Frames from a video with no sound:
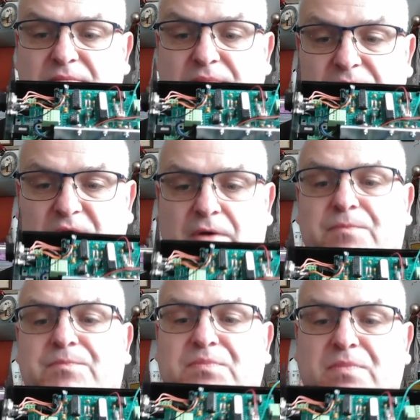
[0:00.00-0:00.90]
So
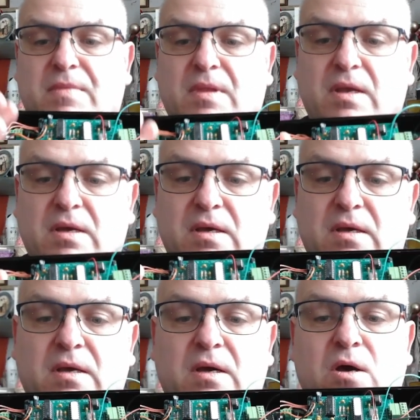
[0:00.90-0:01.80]

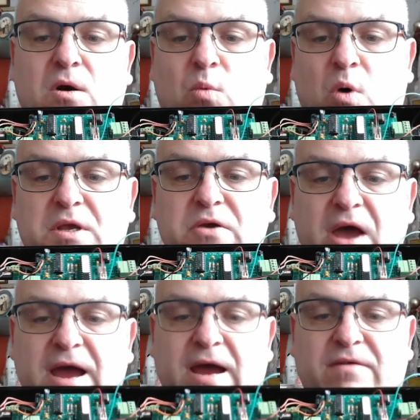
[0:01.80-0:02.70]
what you
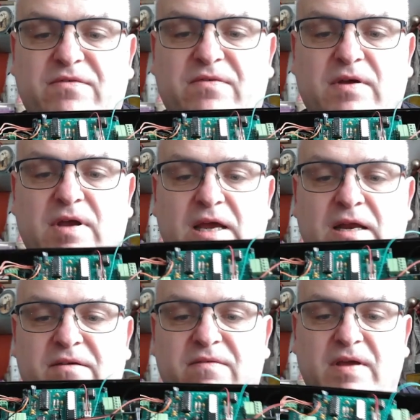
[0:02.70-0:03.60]
have
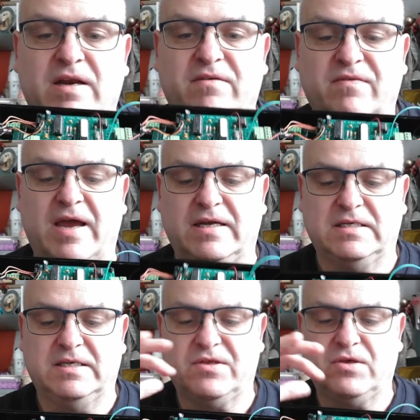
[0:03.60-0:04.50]
in effect
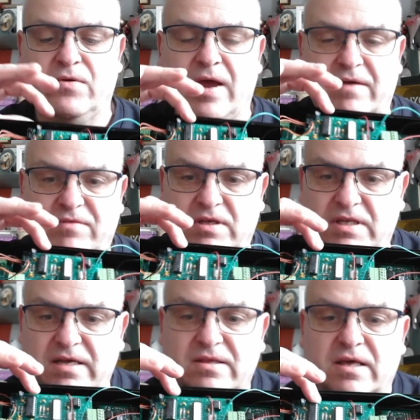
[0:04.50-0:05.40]
is you have the
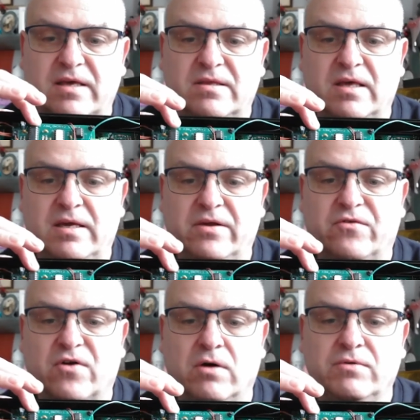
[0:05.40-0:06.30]
DCC
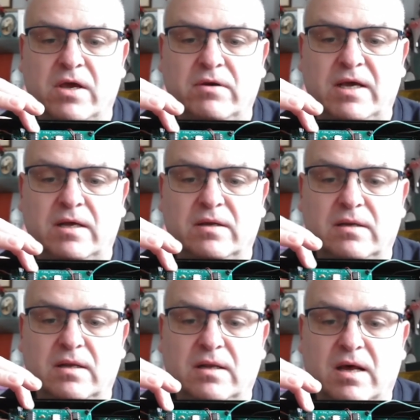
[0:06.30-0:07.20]
control unit
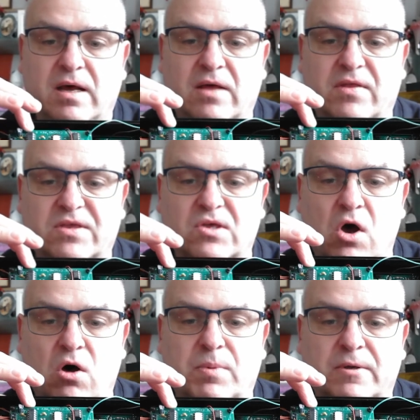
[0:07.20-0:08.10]
at the
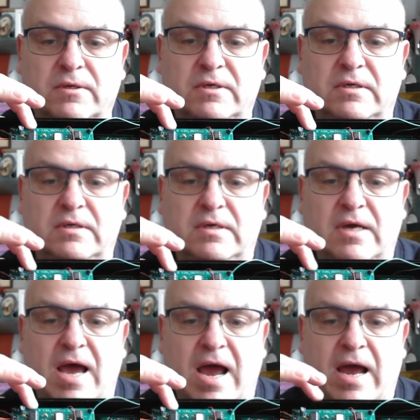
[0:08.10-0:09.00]
top,
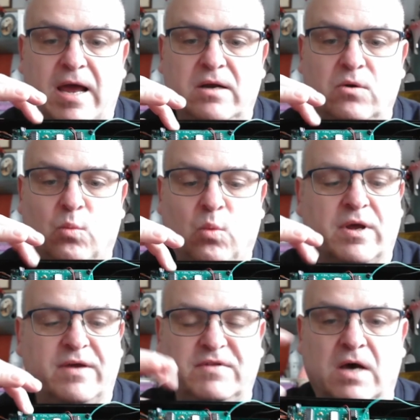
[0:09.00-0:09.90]
and what
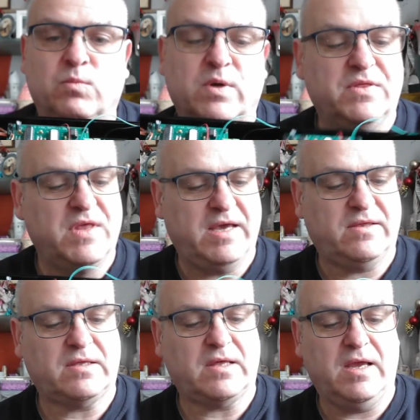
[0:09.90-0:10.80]
I've done with
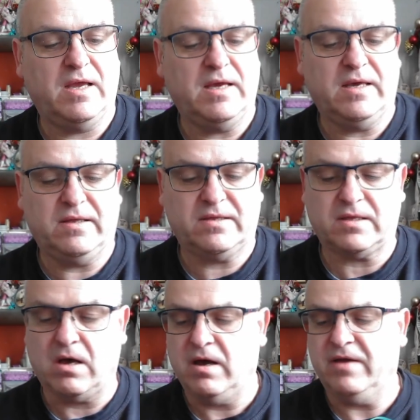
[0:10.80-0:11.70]
this is
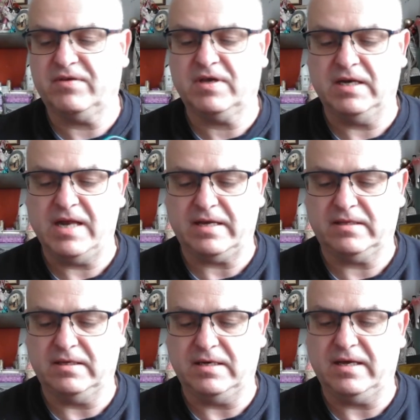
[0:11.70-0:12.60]
I've
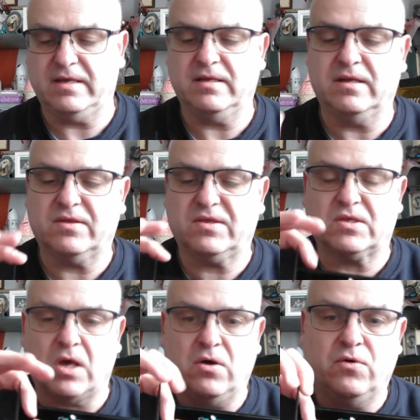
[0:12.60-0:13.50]
connected it
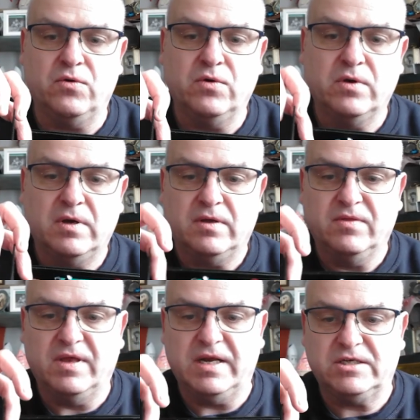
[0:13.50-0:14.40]
so
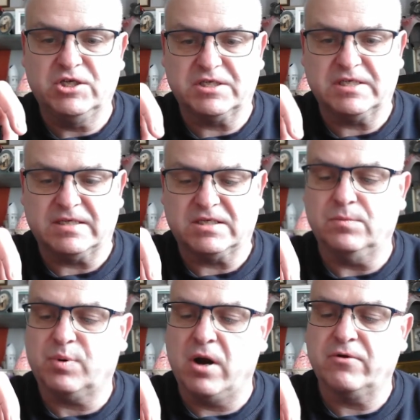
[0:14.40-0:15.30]
that it just does the
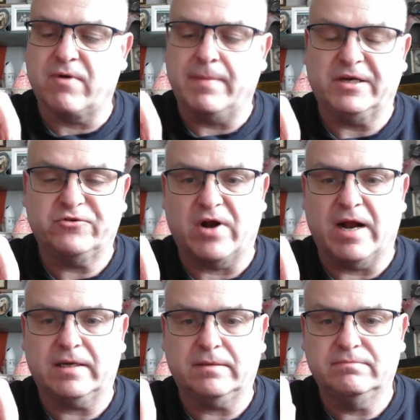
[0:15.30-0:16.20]
programming track.